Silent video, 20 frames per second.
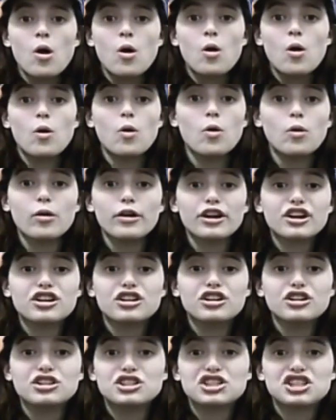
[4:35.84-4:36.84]
Or it
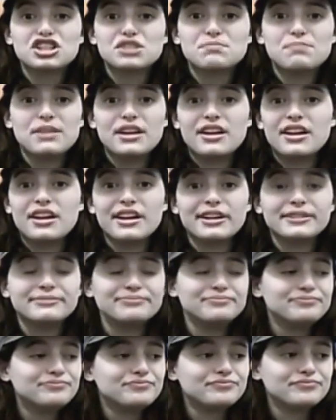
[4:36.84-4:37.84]
could just be
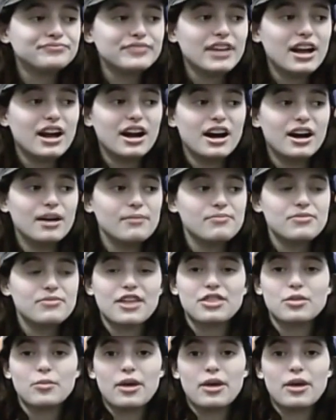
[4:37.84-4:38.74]
that